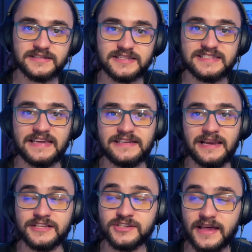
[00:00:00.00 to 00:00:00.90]
The static
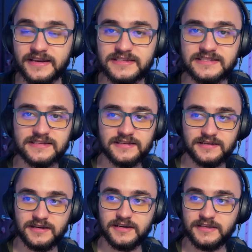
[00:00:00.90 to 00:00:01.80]
legendaries
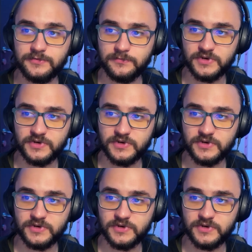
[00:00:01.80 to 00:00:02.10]
that